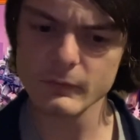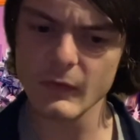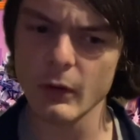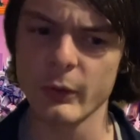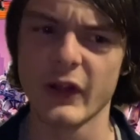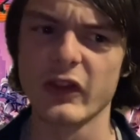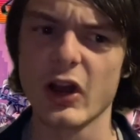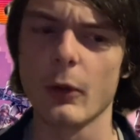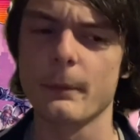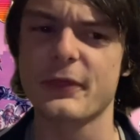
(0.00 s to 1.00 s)

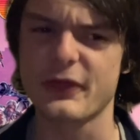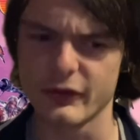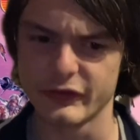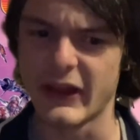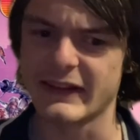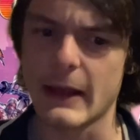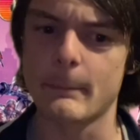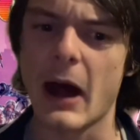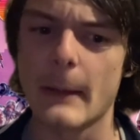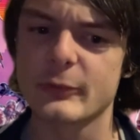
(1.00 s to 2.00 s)
little thing that
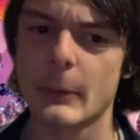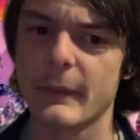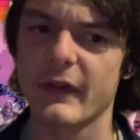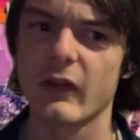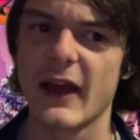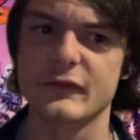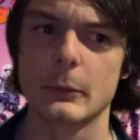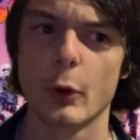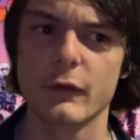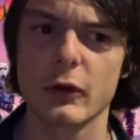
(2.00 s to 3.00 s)
pops up on the left. You
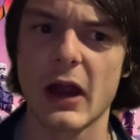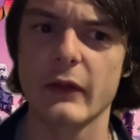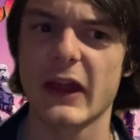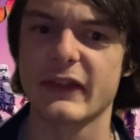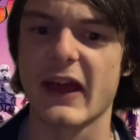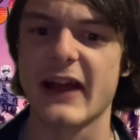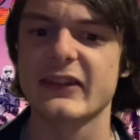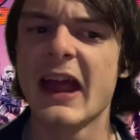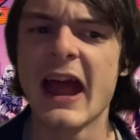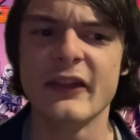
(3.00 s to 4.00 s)
move around like that.
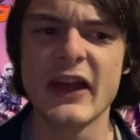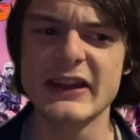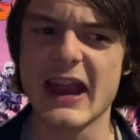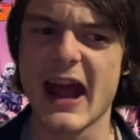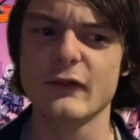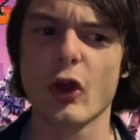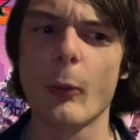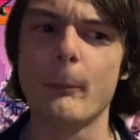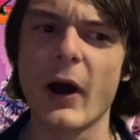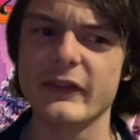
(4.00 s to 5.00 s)
Then you have little
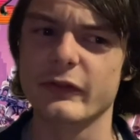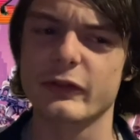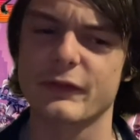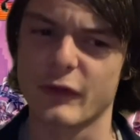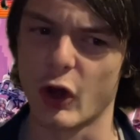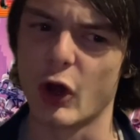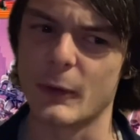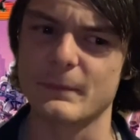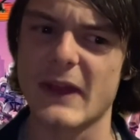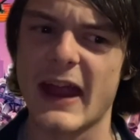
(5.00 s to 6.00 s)
buttons
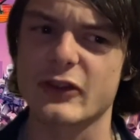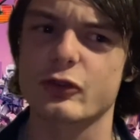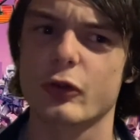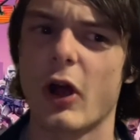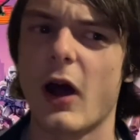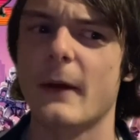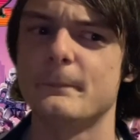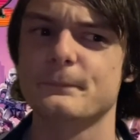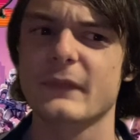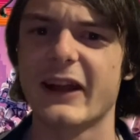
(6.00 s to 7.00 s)
for extra
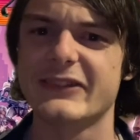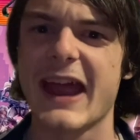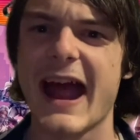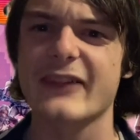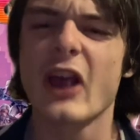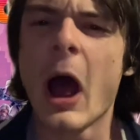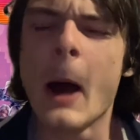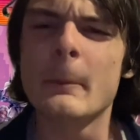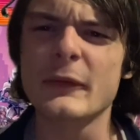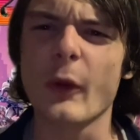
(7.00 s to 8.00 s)
attacks.
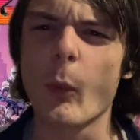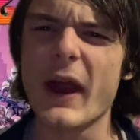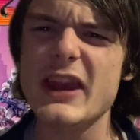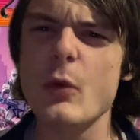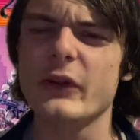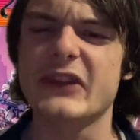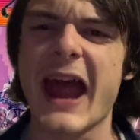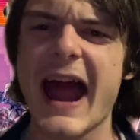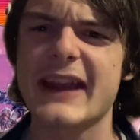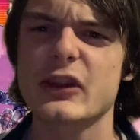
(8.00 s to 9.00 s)
But the way you
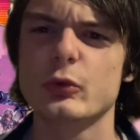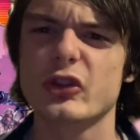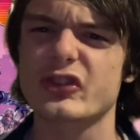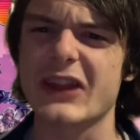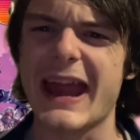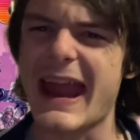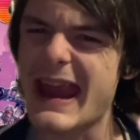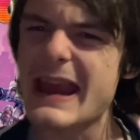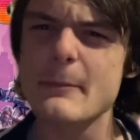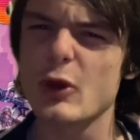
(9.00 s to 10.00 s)
attack, you just
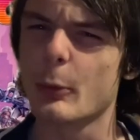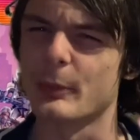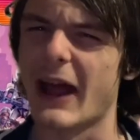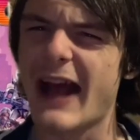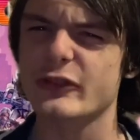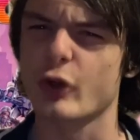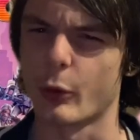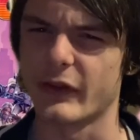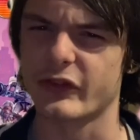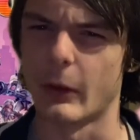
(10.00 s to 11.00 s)
aim your blaster
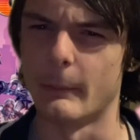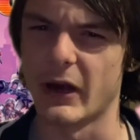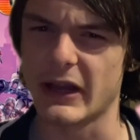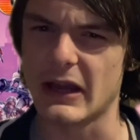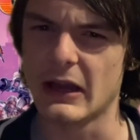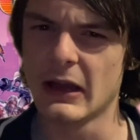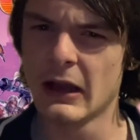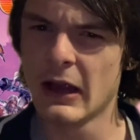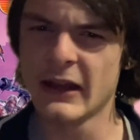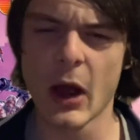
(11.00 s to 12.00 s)
at somebody.
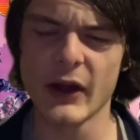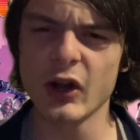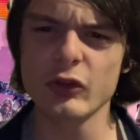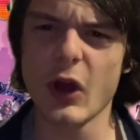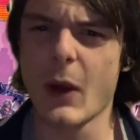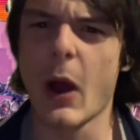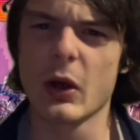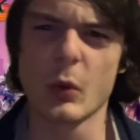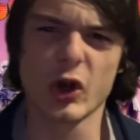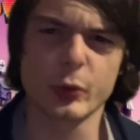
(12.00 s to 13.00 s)
Now, I don't know how
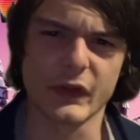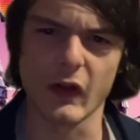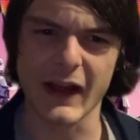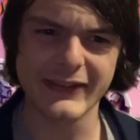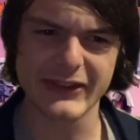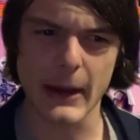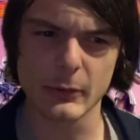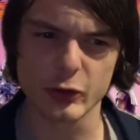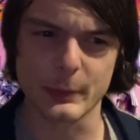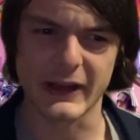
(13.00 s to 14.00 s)
it works with the
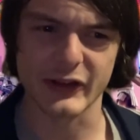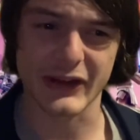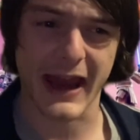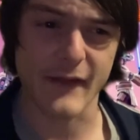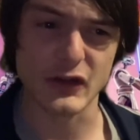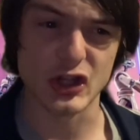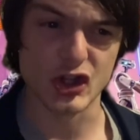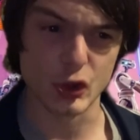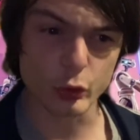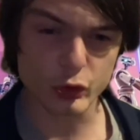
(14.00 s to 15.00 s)
lightsabers because I haven't
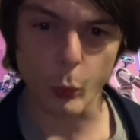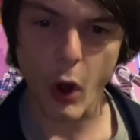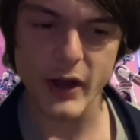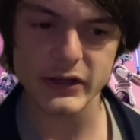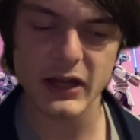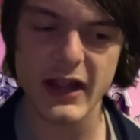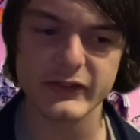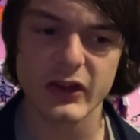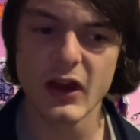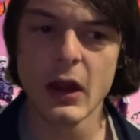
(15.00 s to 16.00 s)
used one
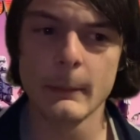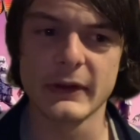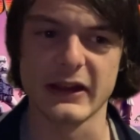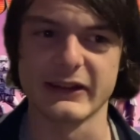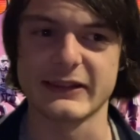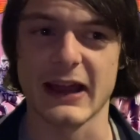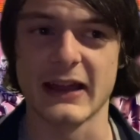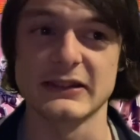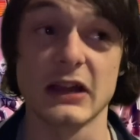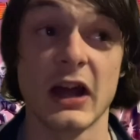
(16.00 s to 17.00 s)
yet. Because
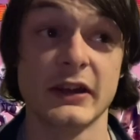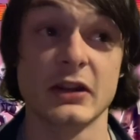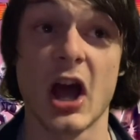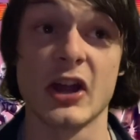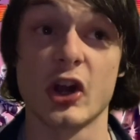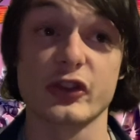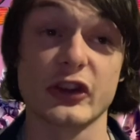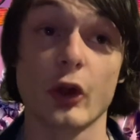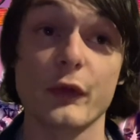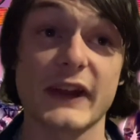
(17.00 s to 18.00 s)
I honestly
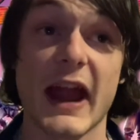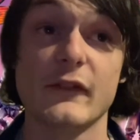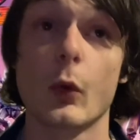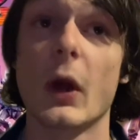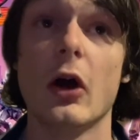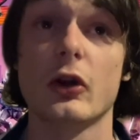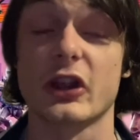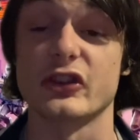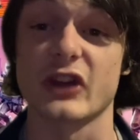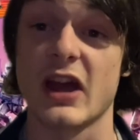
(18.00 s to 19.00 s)
don't think I ever will,
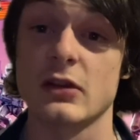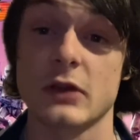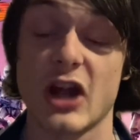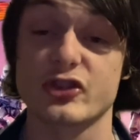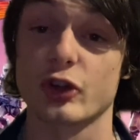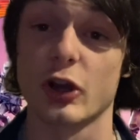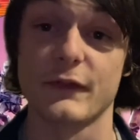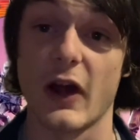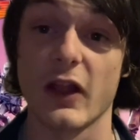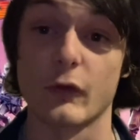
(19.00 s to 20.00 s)
because I'm not sure if
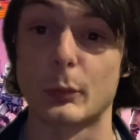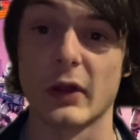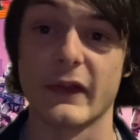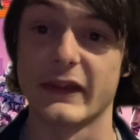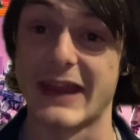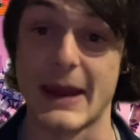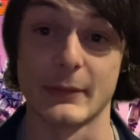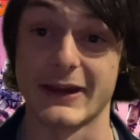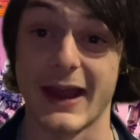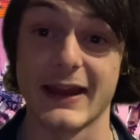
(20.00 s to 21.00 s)
I'll ever play the game
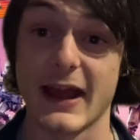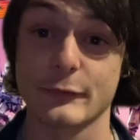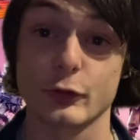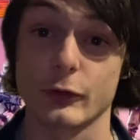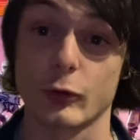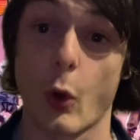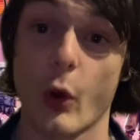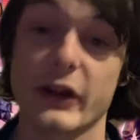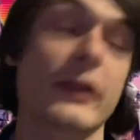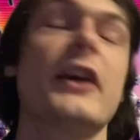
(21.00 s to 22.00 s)
again after
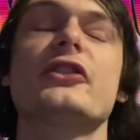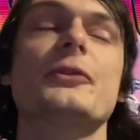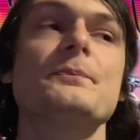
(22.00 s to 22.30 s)
recording this.